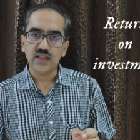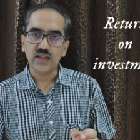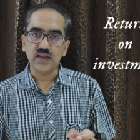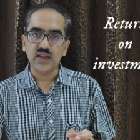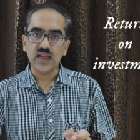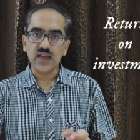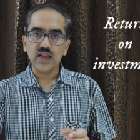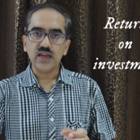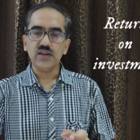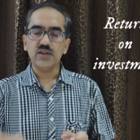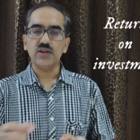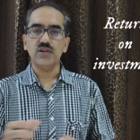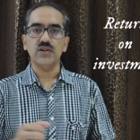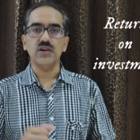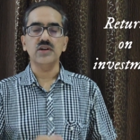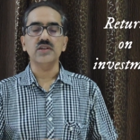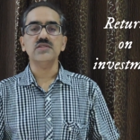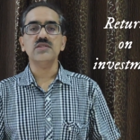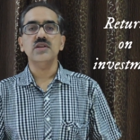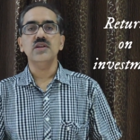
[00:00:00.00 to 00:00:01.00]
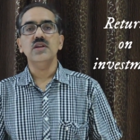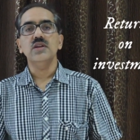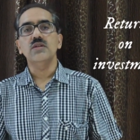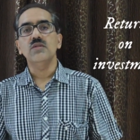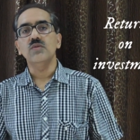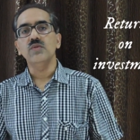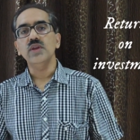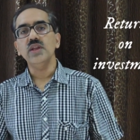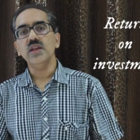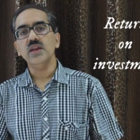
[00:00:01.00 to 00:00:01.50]
the direct cost,
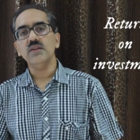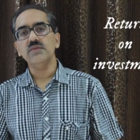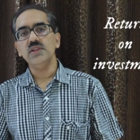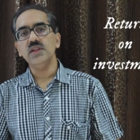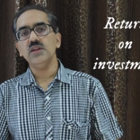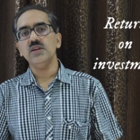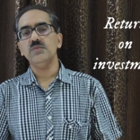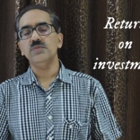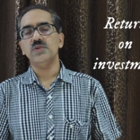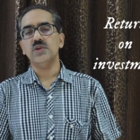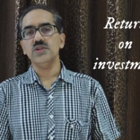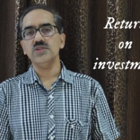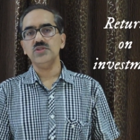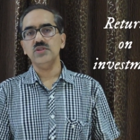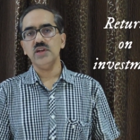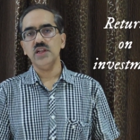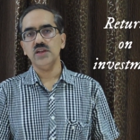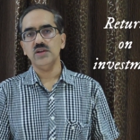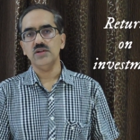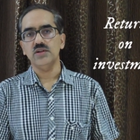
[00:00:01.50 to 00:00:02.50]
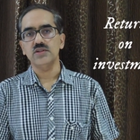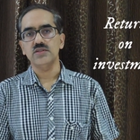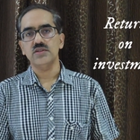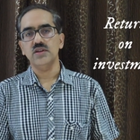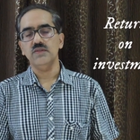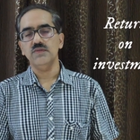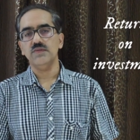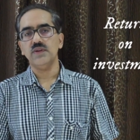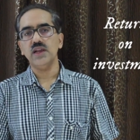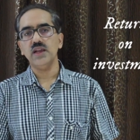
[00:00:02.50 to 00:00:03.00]
we have the opportunity cost.
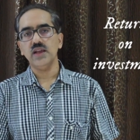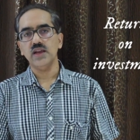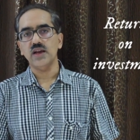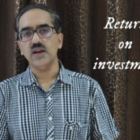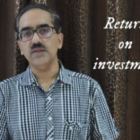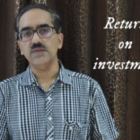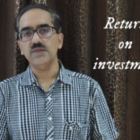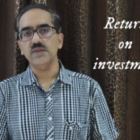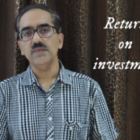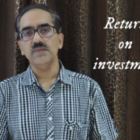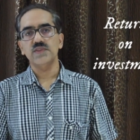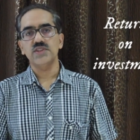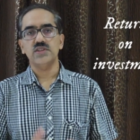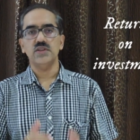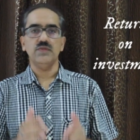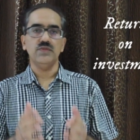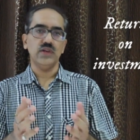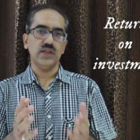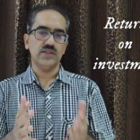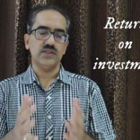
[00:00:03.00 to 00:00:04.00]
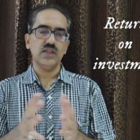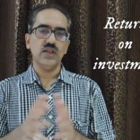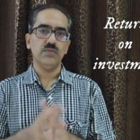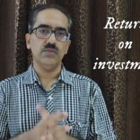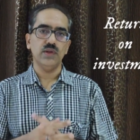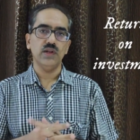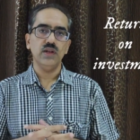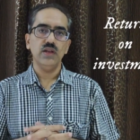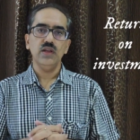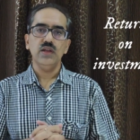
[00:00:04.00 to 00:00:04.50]
If I have, say for
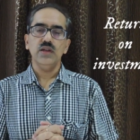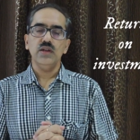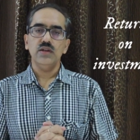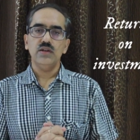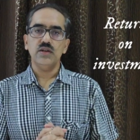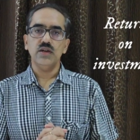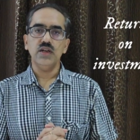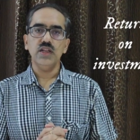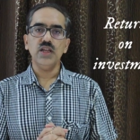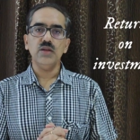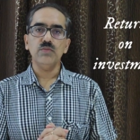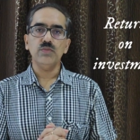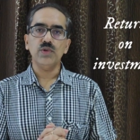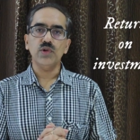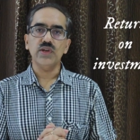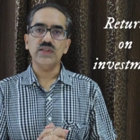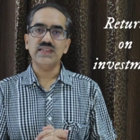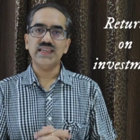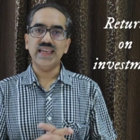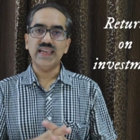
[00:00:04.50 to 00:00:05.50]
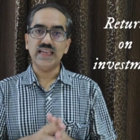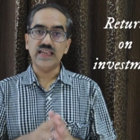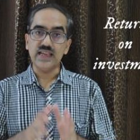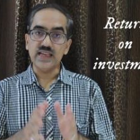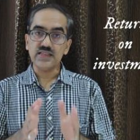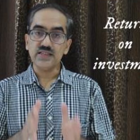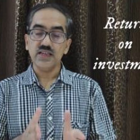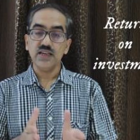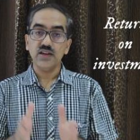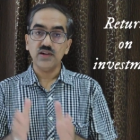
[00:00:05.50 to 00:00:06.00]
example, 30 employees
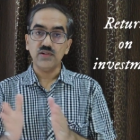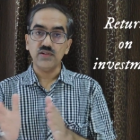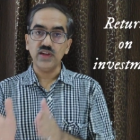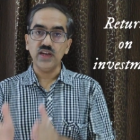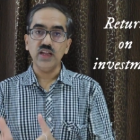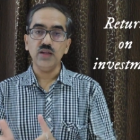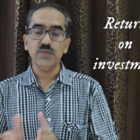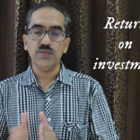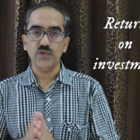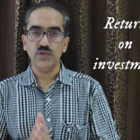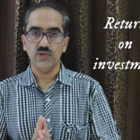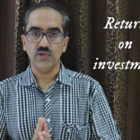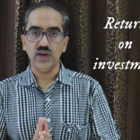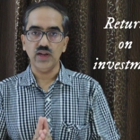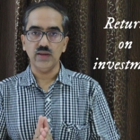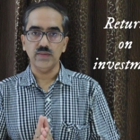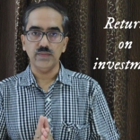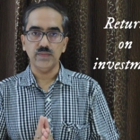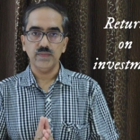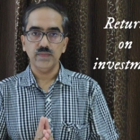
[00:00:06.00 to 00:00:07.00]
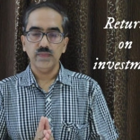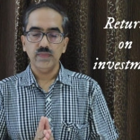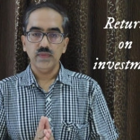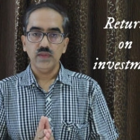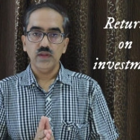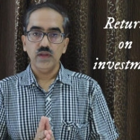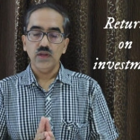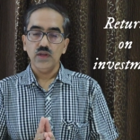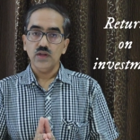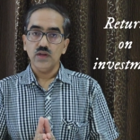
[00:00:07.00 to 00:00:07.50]
engaged in a training program,
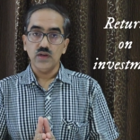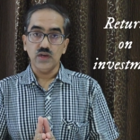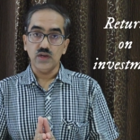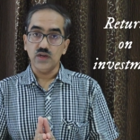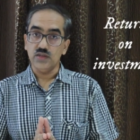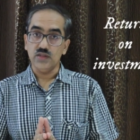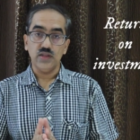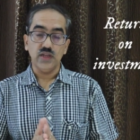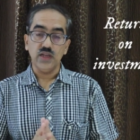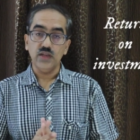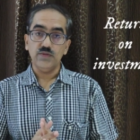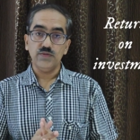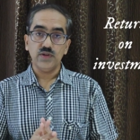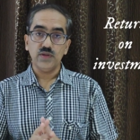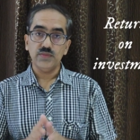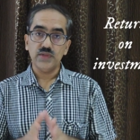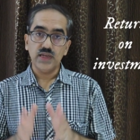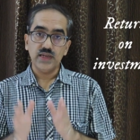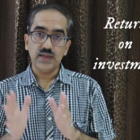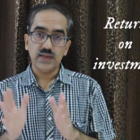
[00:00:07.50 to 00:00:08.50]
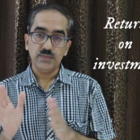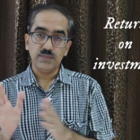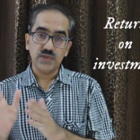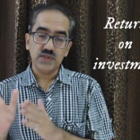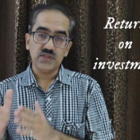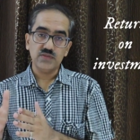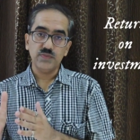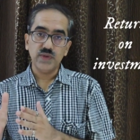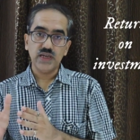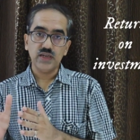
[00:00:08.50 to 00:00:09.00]
uh, think from that
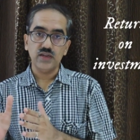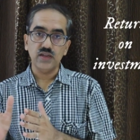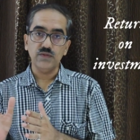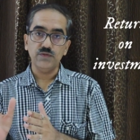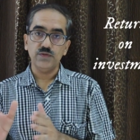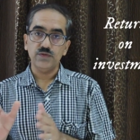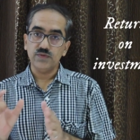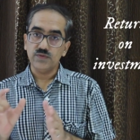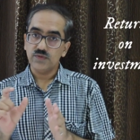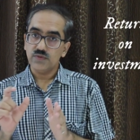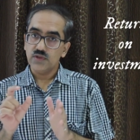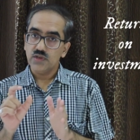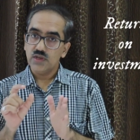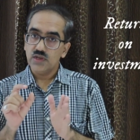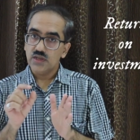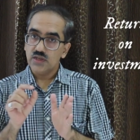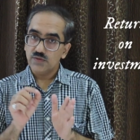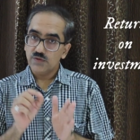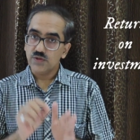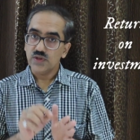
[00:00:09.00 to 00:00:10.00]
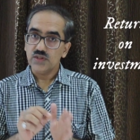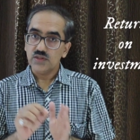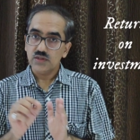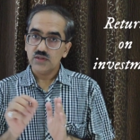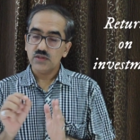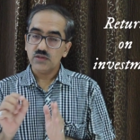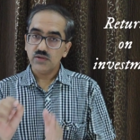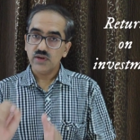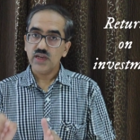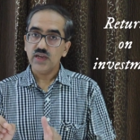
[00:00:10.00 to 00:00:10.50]
perspective, for
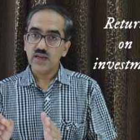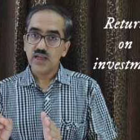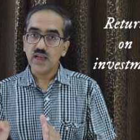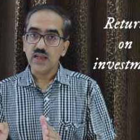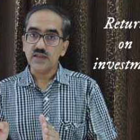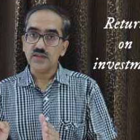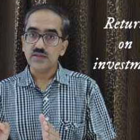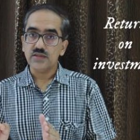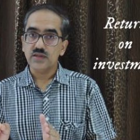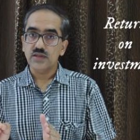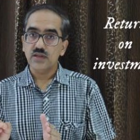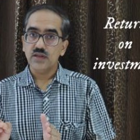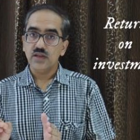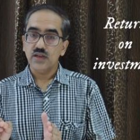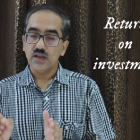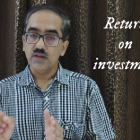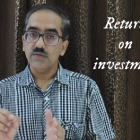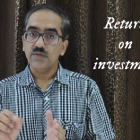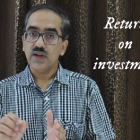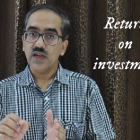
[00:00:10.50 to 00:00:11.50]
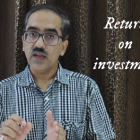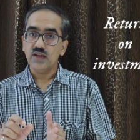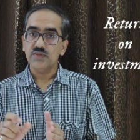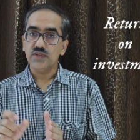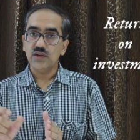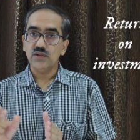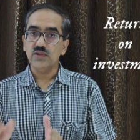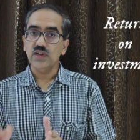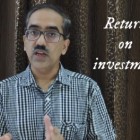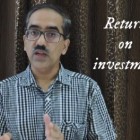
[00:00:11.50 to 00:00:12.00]
three days, if I have
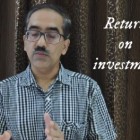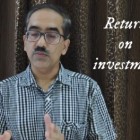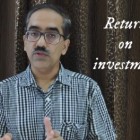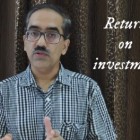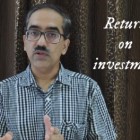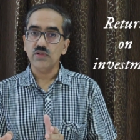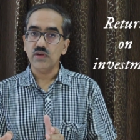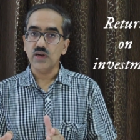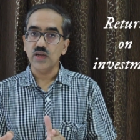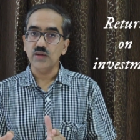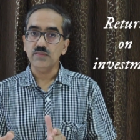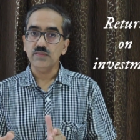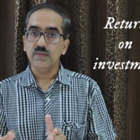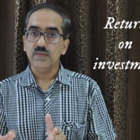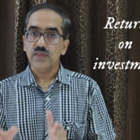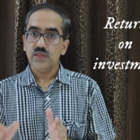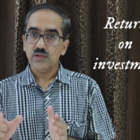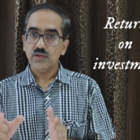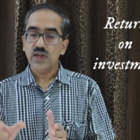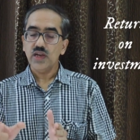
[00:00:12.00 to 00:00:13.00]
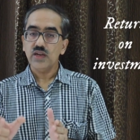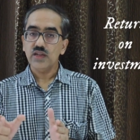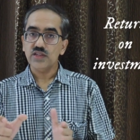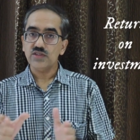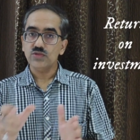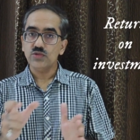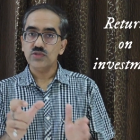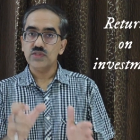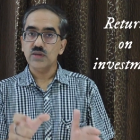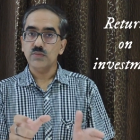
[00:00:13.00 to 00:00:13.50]
the training program, three
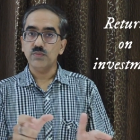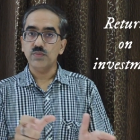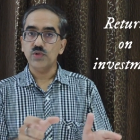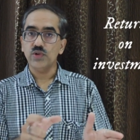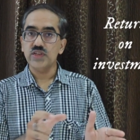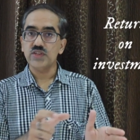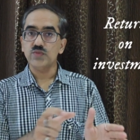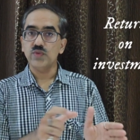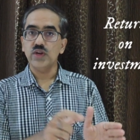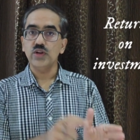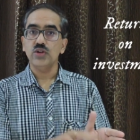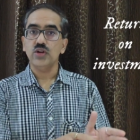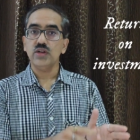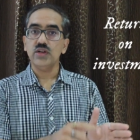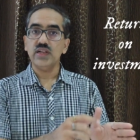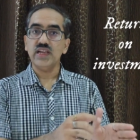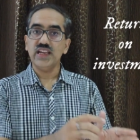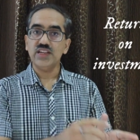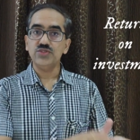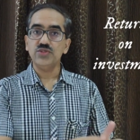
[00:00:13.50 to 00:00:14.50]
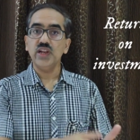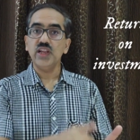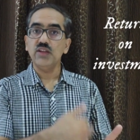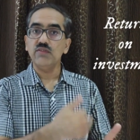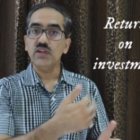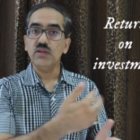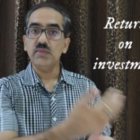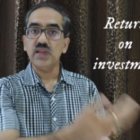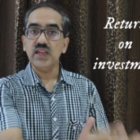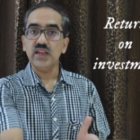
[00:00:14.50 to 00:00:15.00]
days those employees were not actually
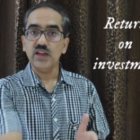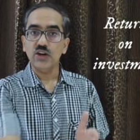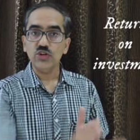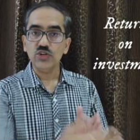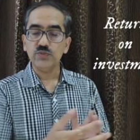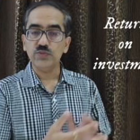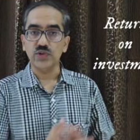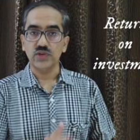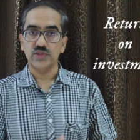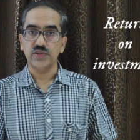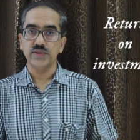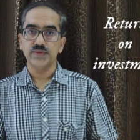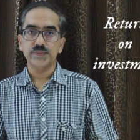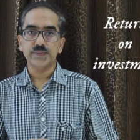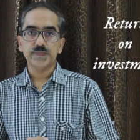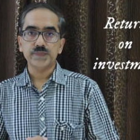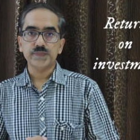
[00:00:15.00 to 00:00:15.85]
giving me any output.